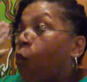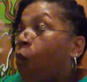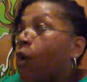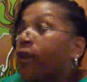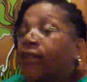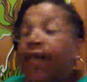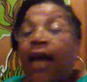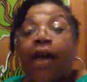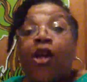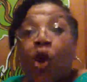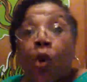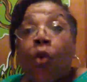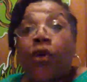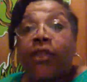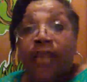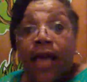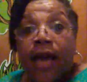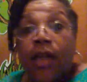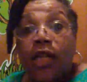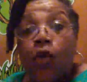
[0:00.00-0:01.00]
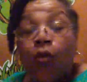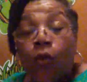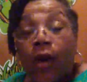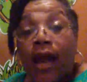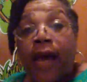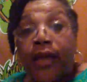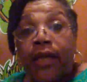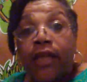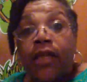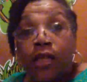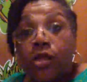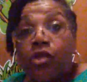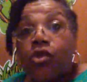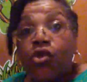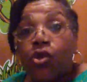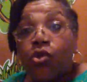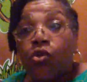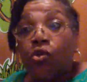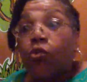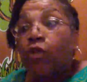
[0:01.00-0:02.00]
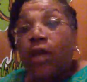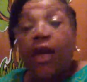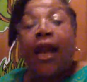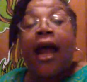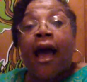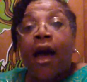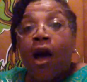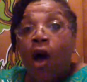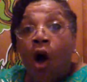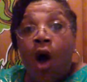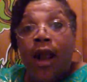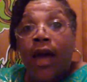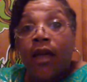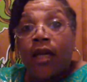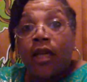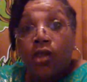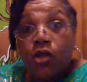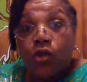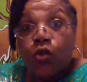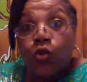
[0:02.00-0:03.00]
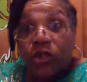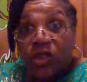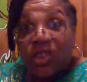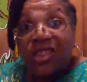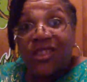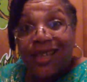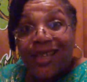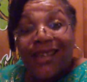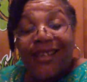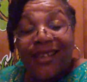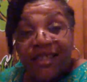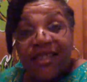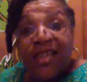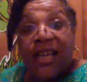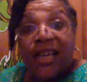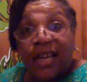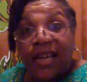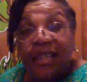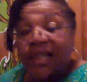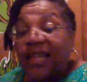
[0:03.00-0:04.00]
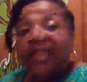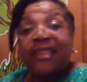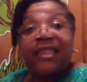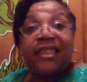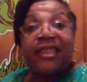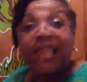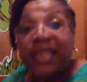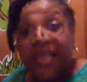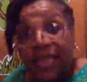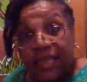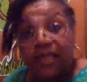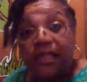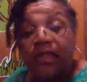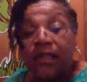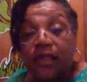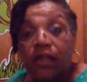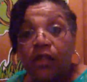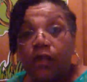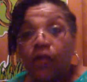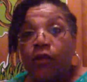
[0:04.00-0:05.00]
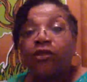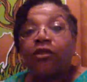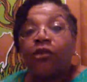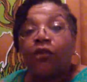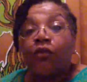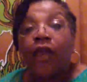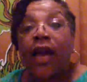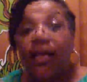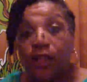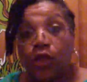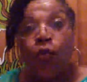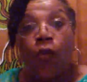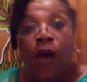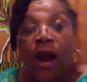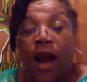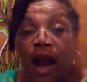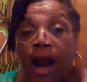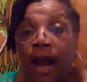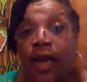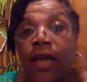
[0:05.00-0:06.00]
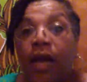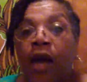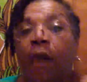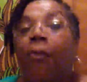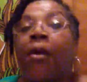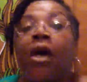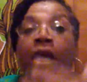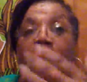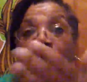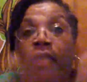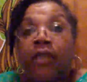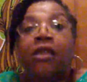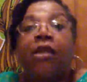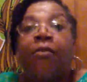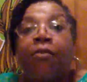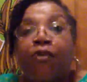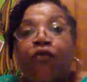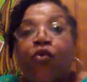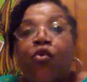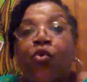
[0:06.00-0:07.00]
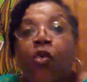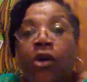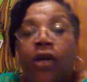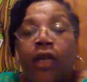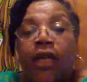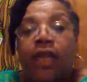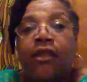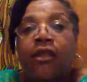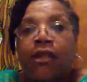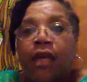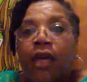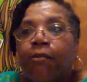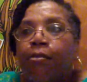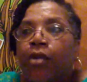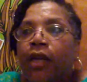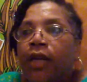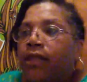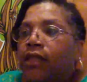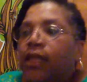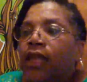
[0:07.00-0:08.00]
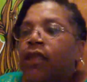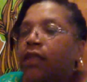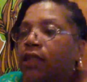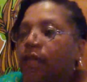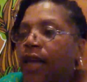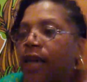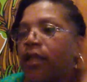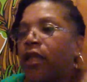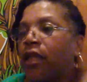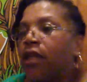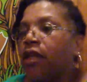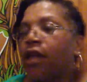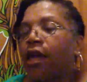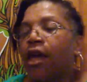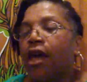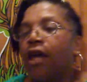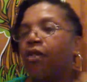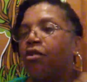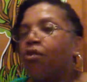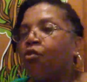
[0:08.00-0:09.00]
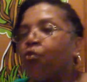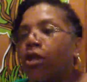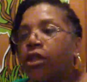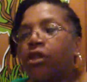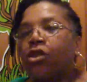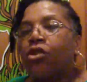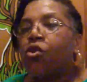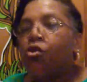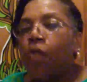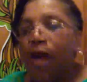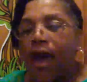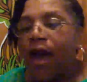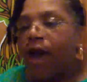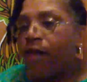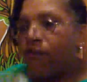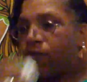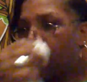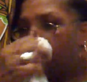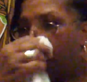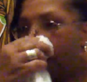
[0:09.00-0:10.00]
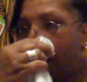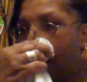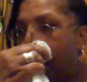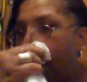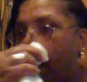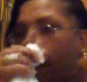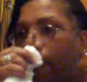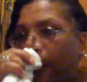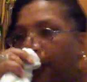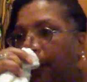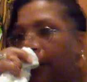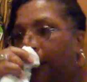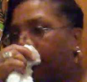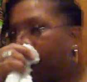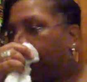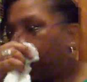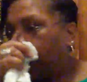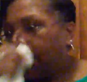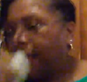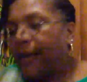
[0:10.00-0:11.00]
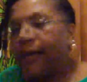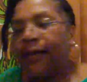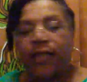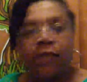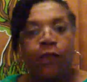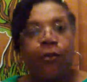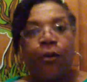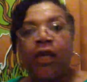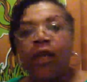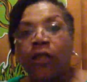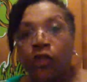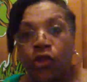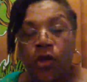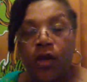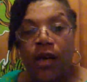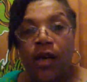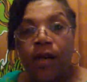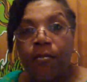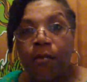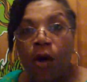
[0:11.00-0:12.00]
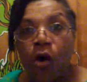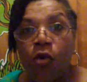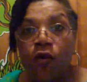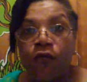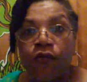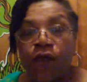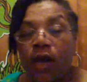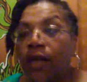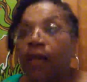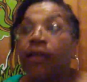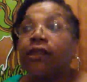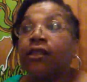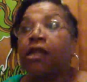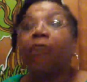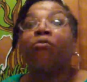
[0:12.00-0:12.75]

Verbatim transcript: once I know exactly what I need to do, then I all I need to do is just get it done. That's it. So that's where I am. And some of you are in that same place. It's not that the reason you haven't um, done anything is because you're unmotivated.